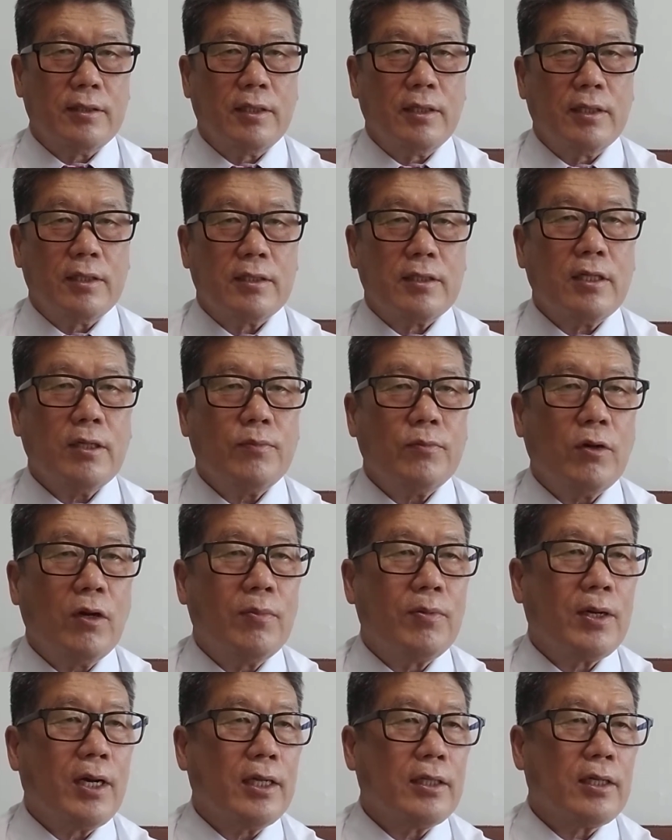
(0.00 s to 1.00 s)
Step
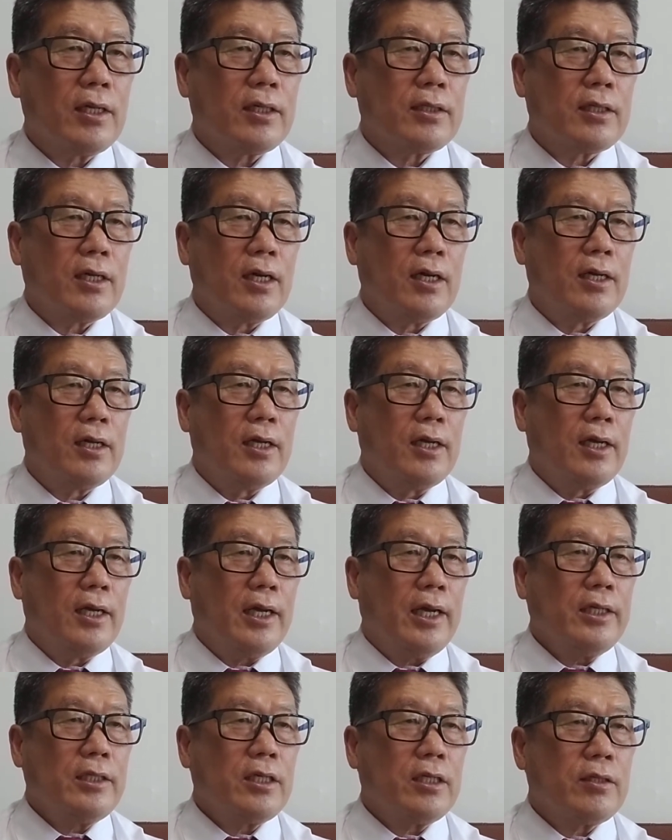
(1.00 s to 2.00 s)
of contractor.
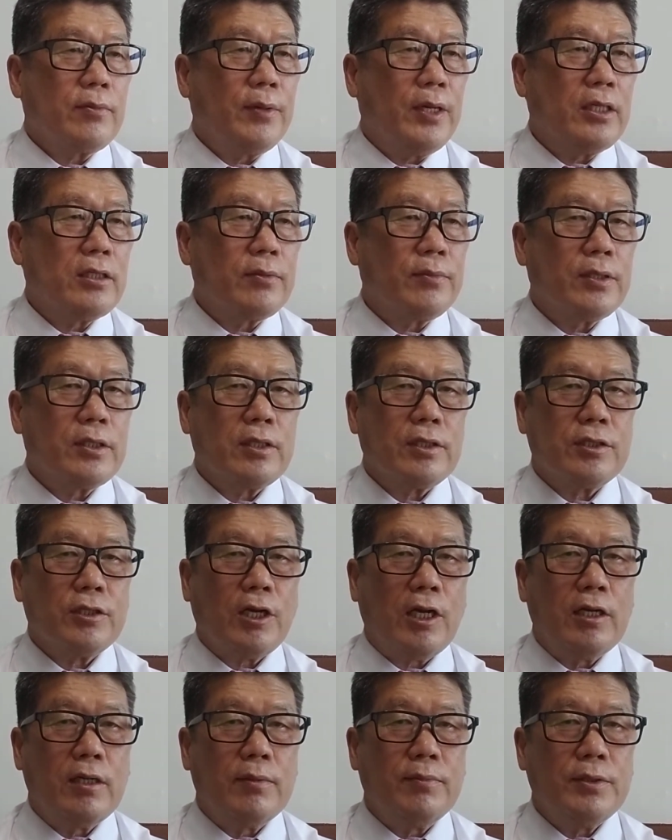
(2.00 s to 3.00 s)
Asset management
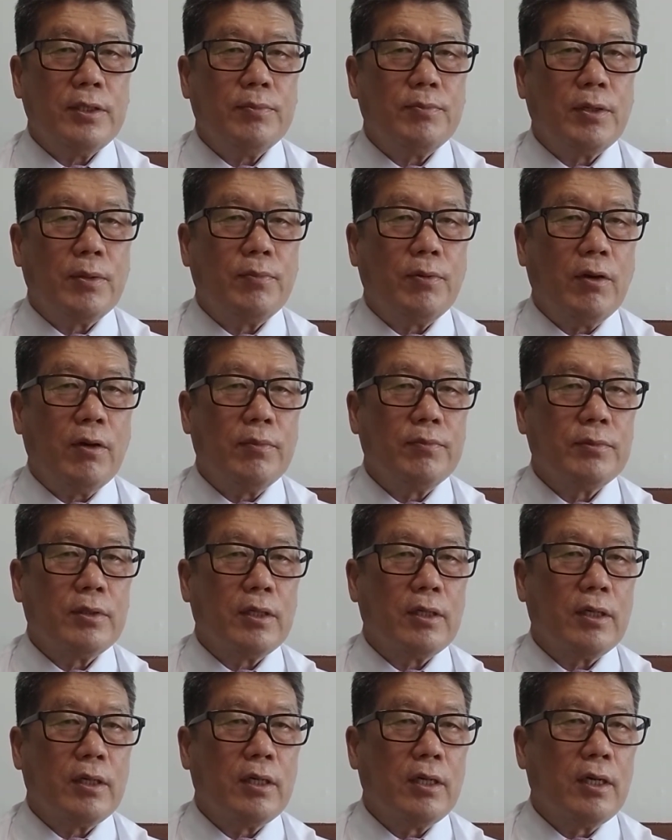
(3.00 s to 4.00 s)
shall be performed
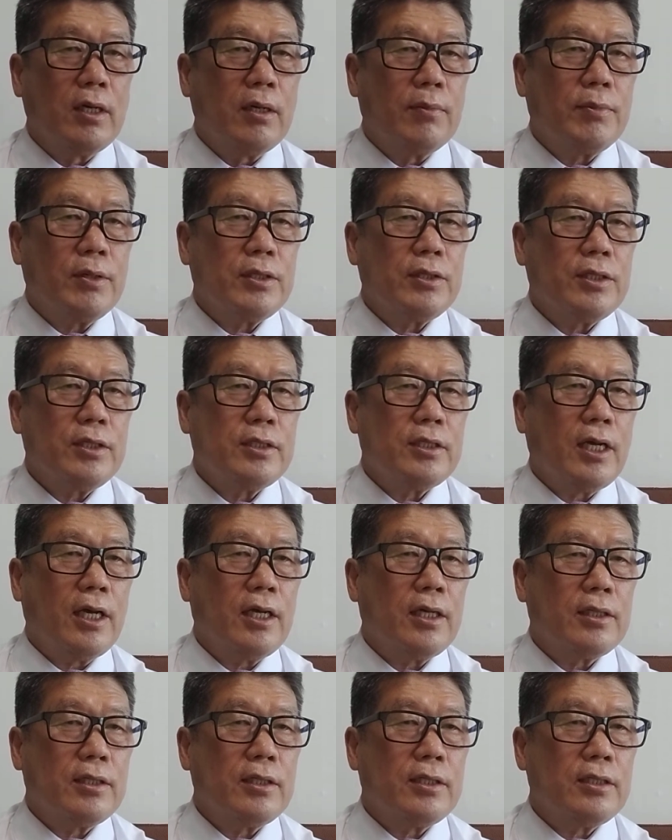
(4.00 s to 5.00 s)
but
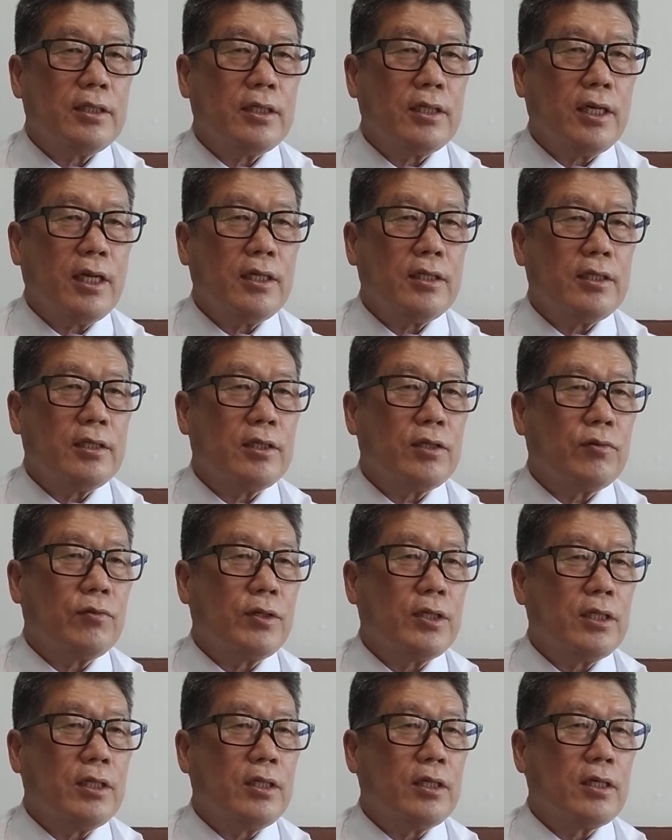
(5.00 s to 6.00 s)
designated
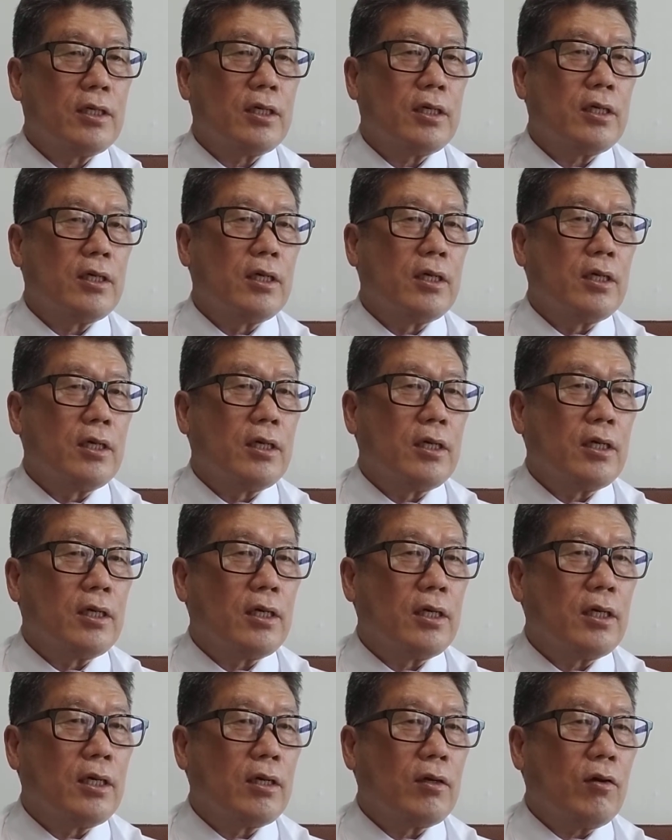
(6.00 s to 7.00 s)
with the
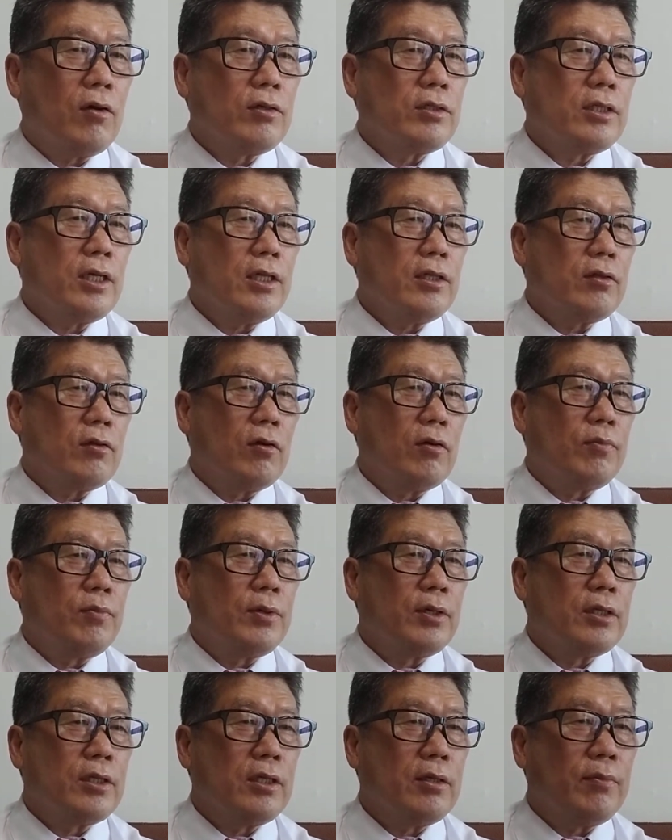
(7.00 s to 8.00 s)
consent of
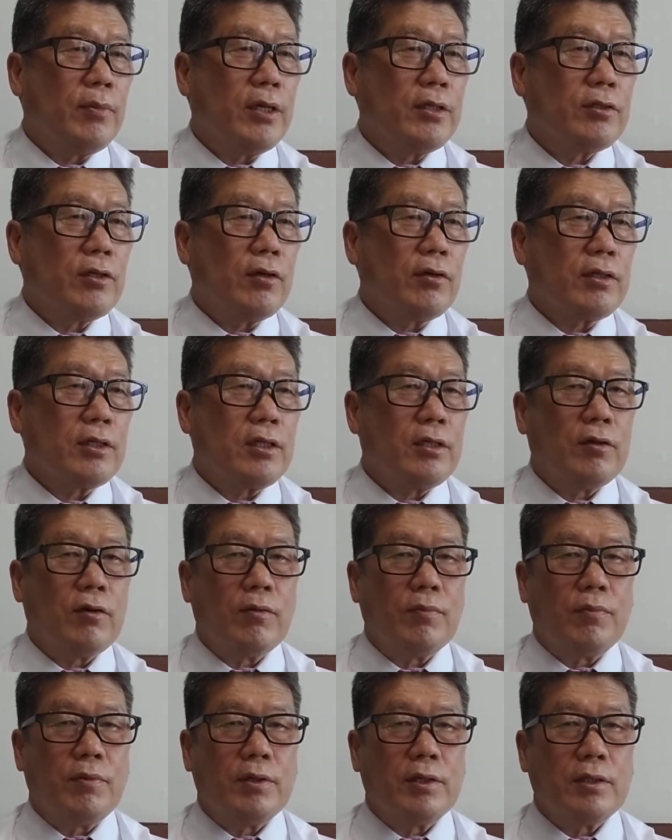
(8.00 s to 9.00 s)
the majority
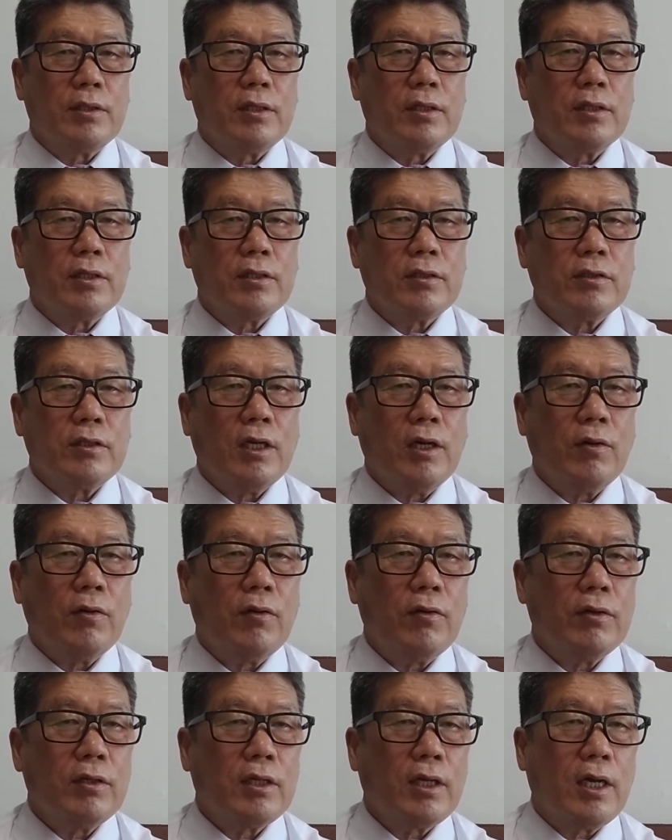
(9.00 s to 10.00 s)
of the
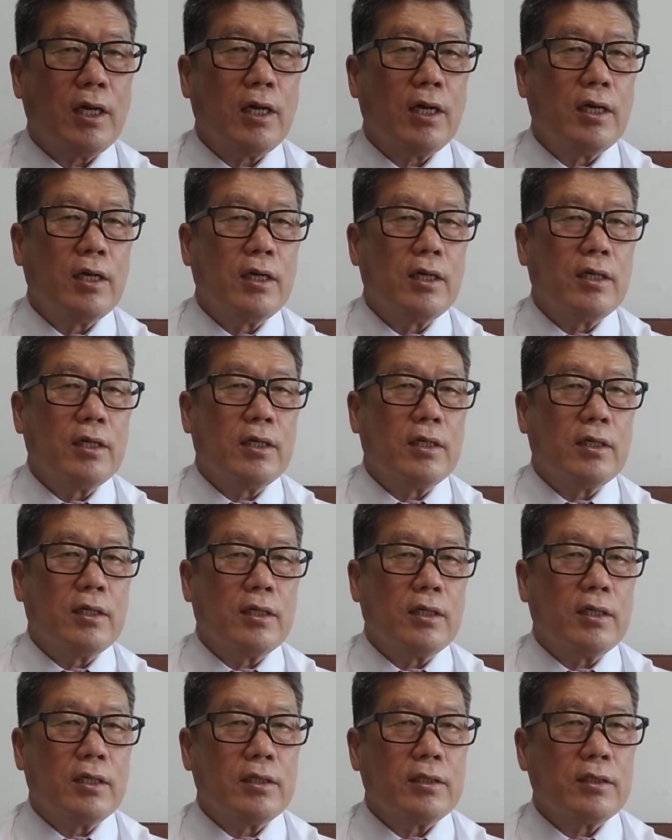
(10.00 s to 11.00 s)
shareholder
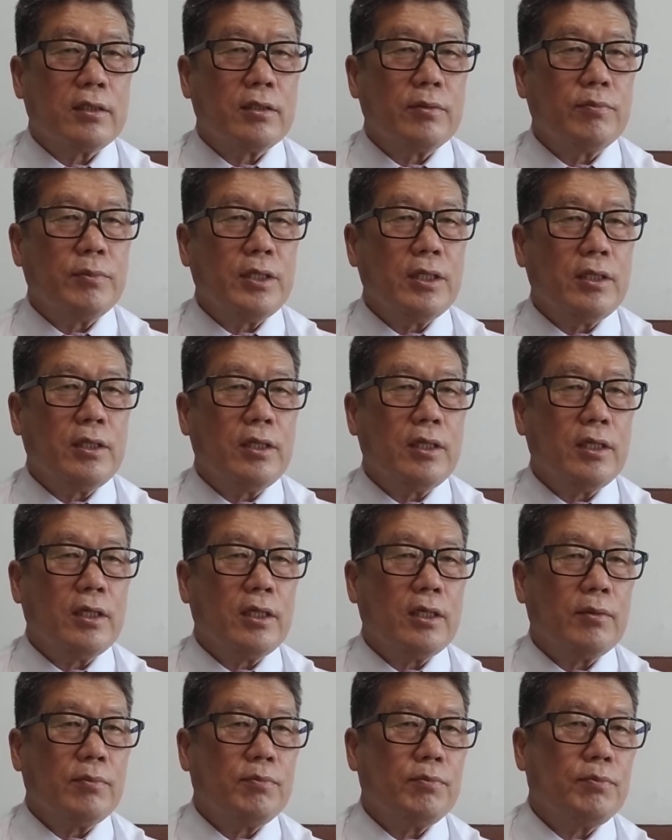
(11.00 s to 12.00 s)

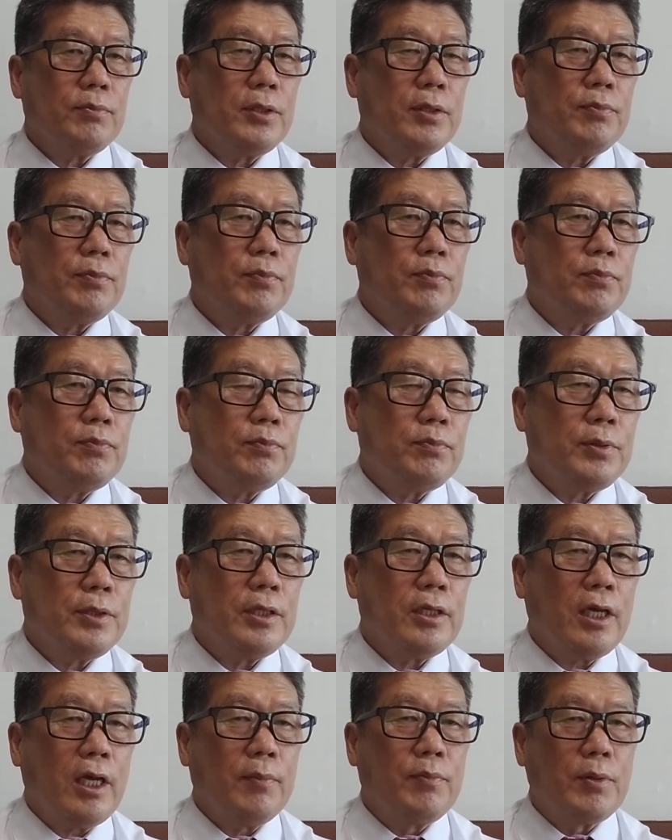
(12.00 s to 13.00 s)
submitting
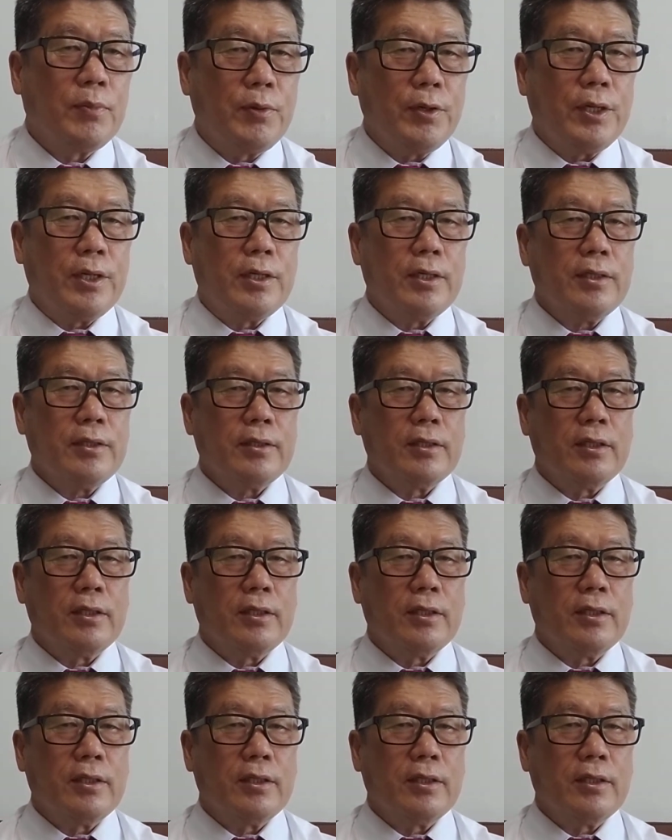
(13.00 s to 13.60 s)
PFV.